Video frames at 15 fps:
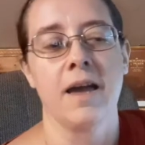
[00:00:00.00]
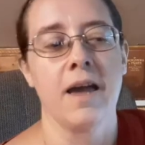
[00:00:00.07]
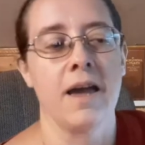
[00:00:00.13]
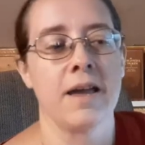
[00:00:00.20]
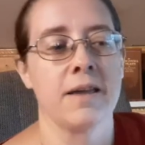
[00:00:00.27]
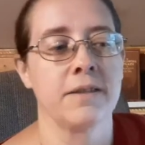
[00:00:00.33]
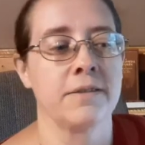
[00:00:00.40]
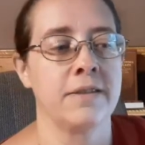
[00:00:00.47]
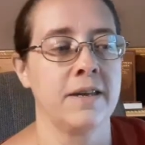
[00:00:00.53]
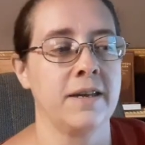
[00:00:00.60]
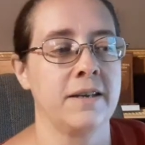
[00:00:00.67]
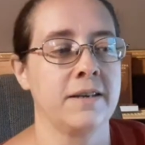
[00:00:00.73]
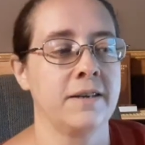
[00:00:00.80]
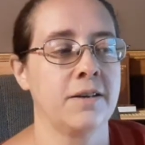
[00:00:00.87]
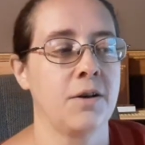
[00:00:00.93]
And
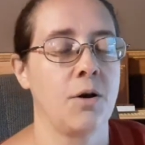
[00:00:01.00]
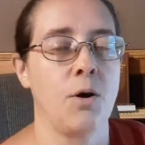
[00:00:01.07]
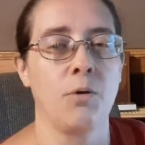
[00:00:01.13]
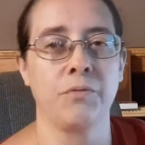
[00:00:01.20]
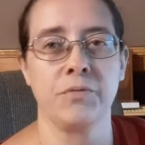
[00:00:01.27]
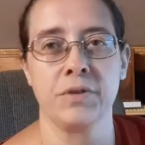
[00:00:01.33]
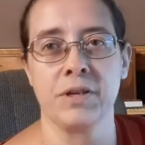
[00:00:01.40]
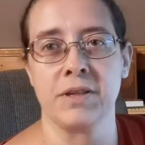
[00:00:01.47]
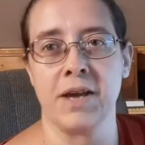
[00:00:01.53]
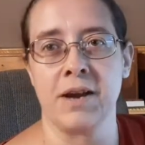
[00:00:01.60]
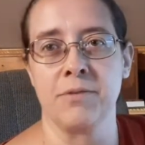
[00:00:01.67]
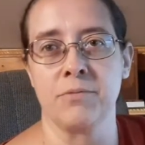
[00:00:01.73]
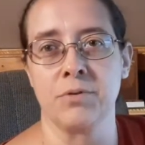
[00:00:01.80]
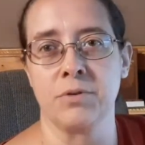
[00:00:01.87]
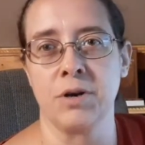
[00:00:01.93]
then hopefully
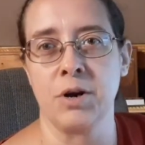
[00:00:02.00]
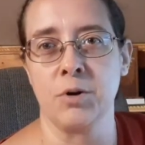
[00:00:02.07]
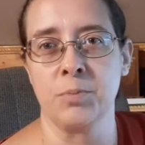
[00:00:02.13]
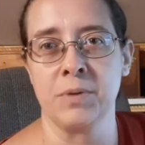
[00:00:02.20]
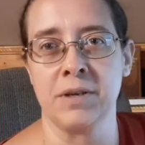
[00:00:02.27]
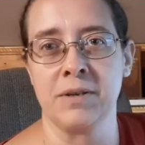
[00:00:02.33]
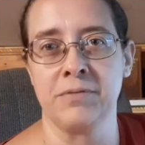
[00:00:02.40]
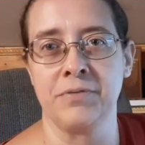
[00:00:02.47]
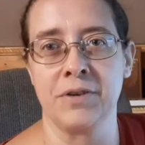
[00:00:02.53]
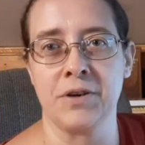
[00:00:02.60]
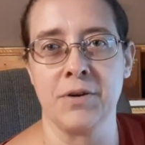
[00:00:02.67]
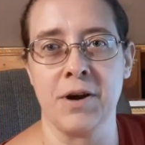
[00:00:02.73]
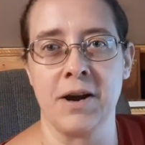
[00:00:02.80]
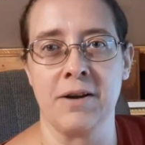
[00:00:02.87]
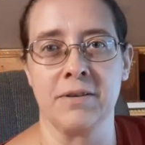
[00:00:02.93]
that will help me
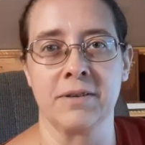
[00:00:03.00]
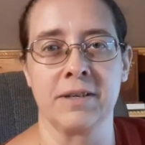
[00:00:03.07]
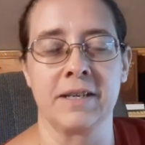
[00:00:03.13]
figure out